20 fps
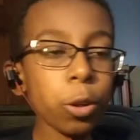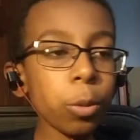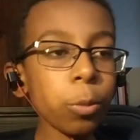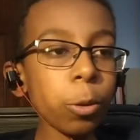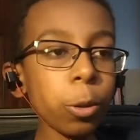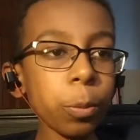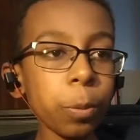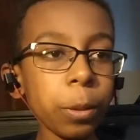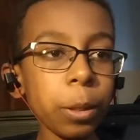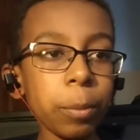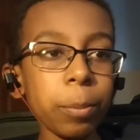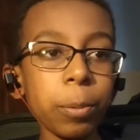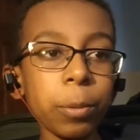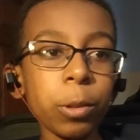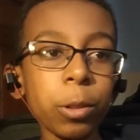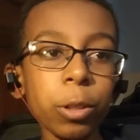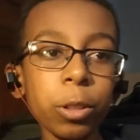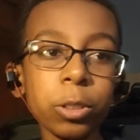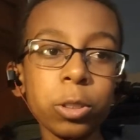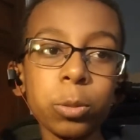and more people
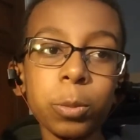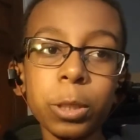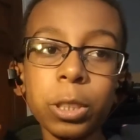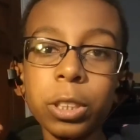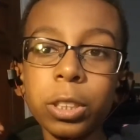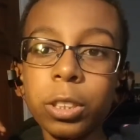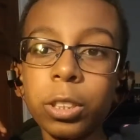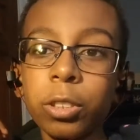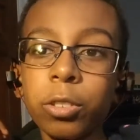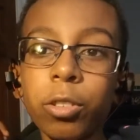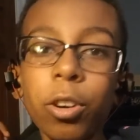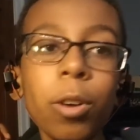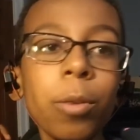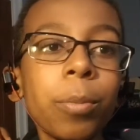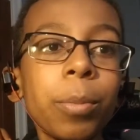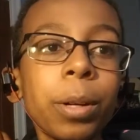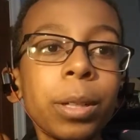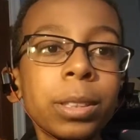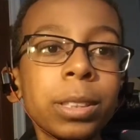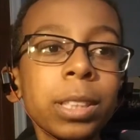are switching to
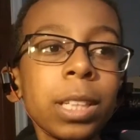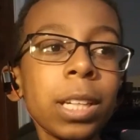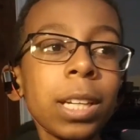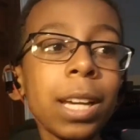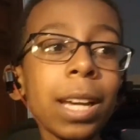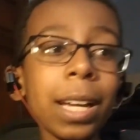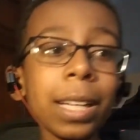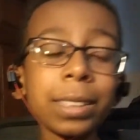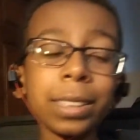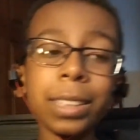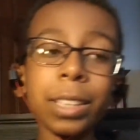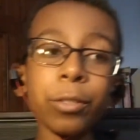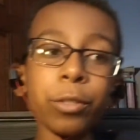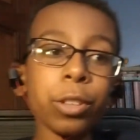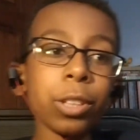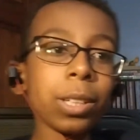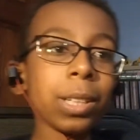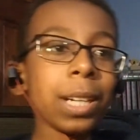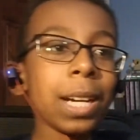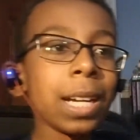Chromebooks as they
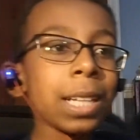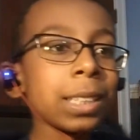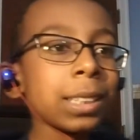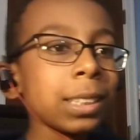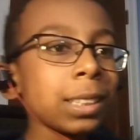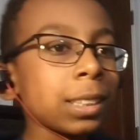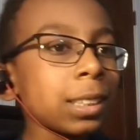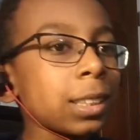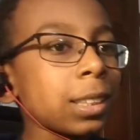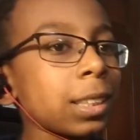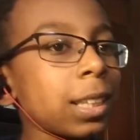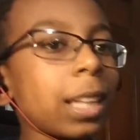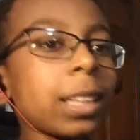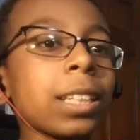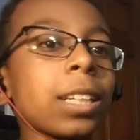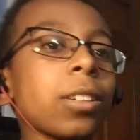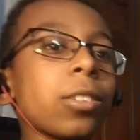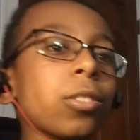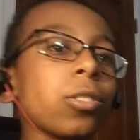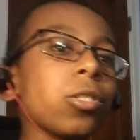realize that
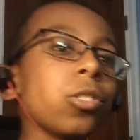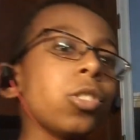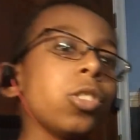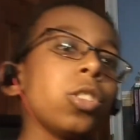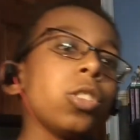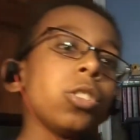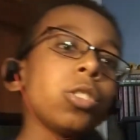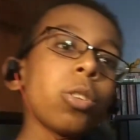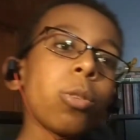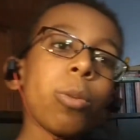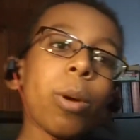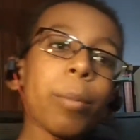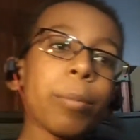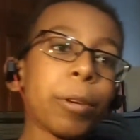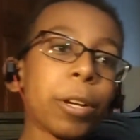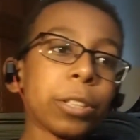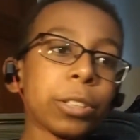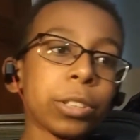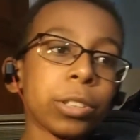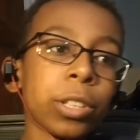they only use a web
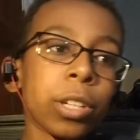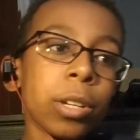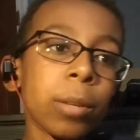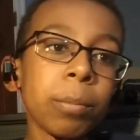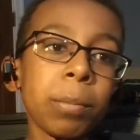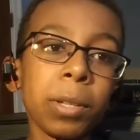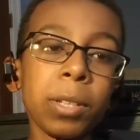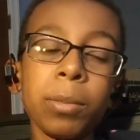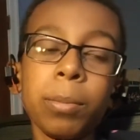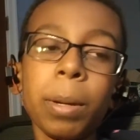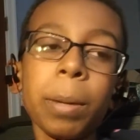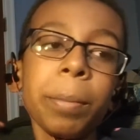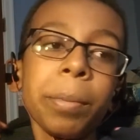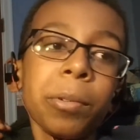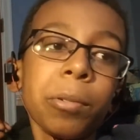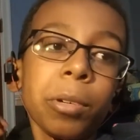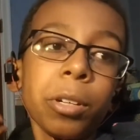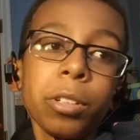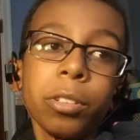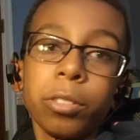browser. But you might be
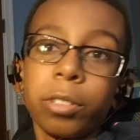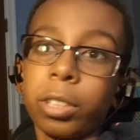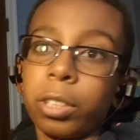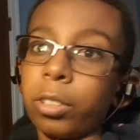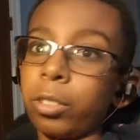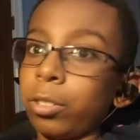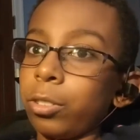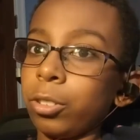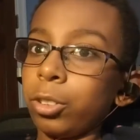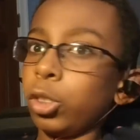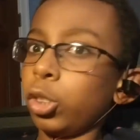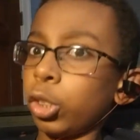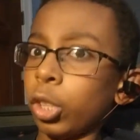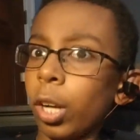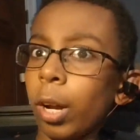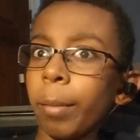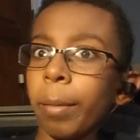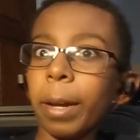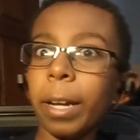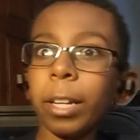wondering, should
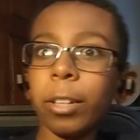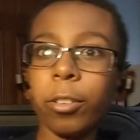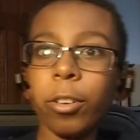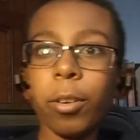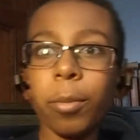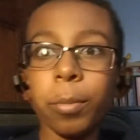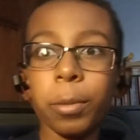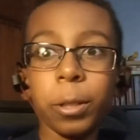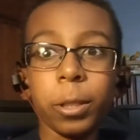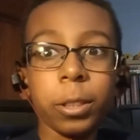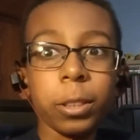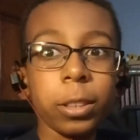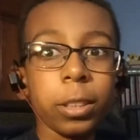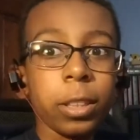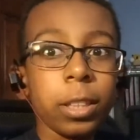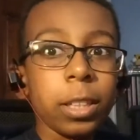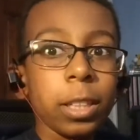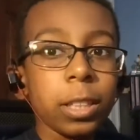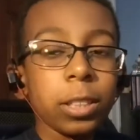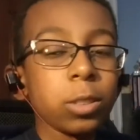I buy a Chromebook
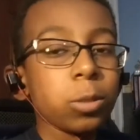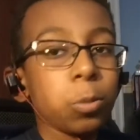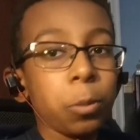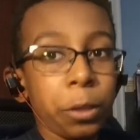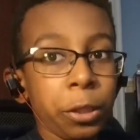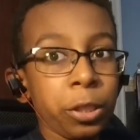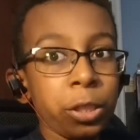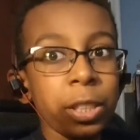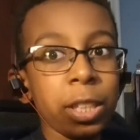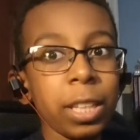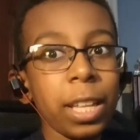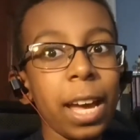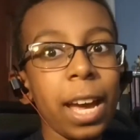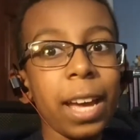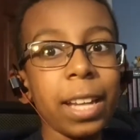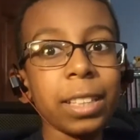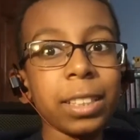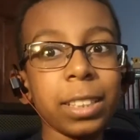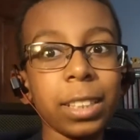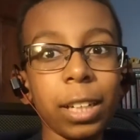and switch to that
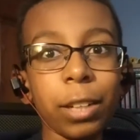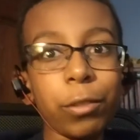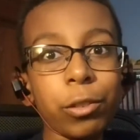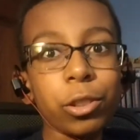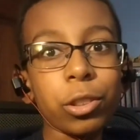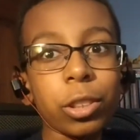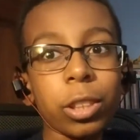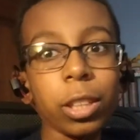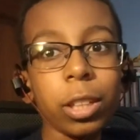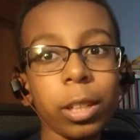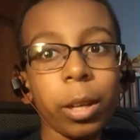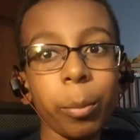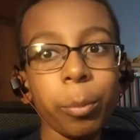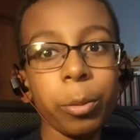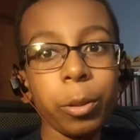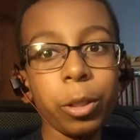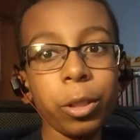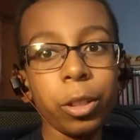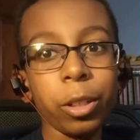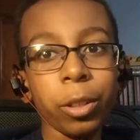instead of using a
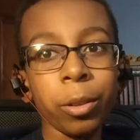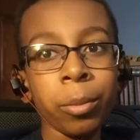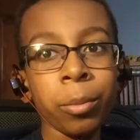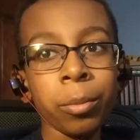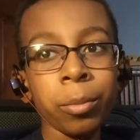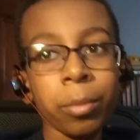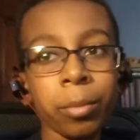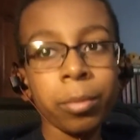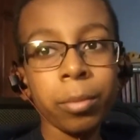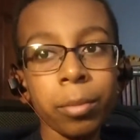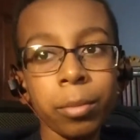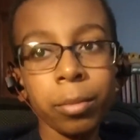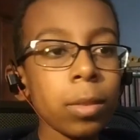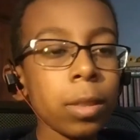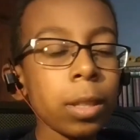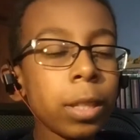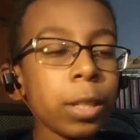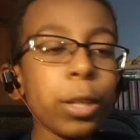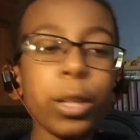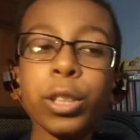computer?
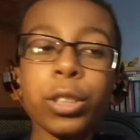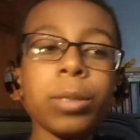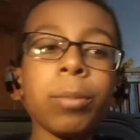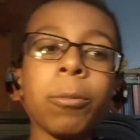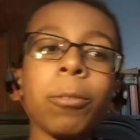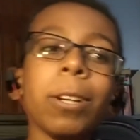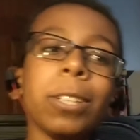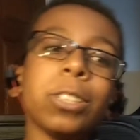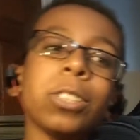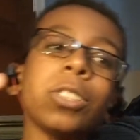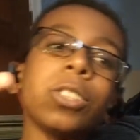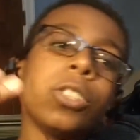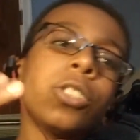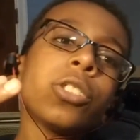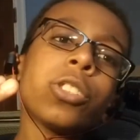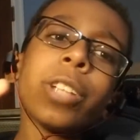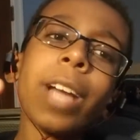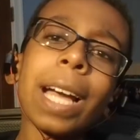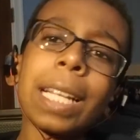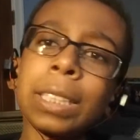Here are some questions you
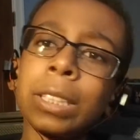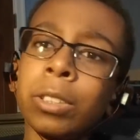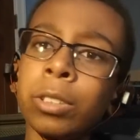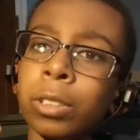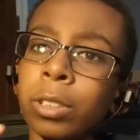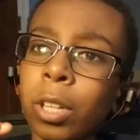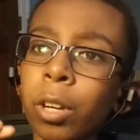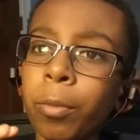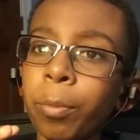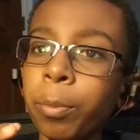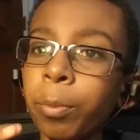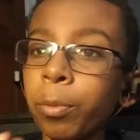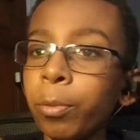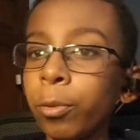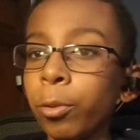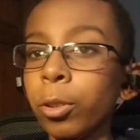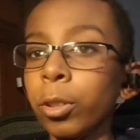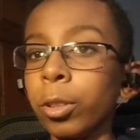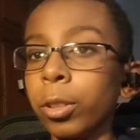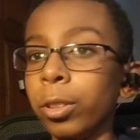should ask yourself
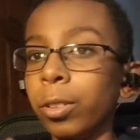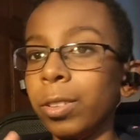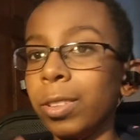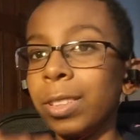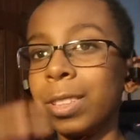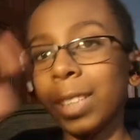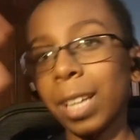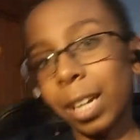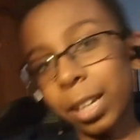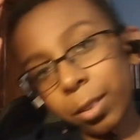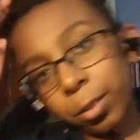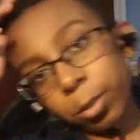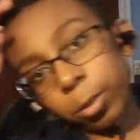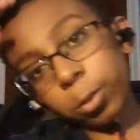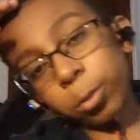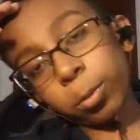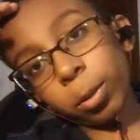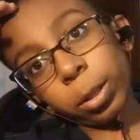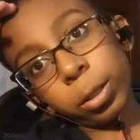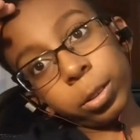before you decide
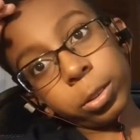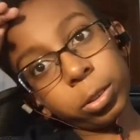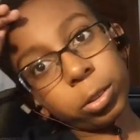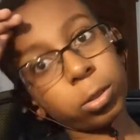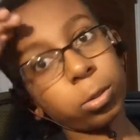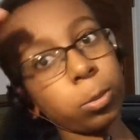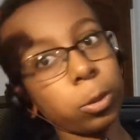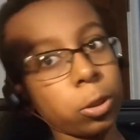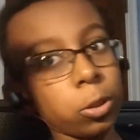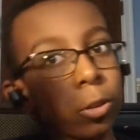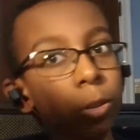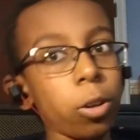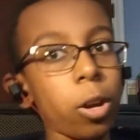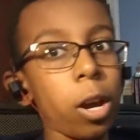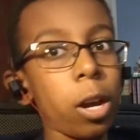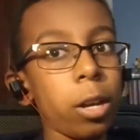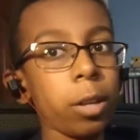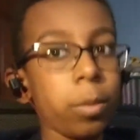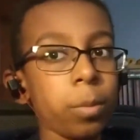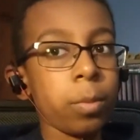whether to switch or
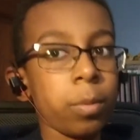not.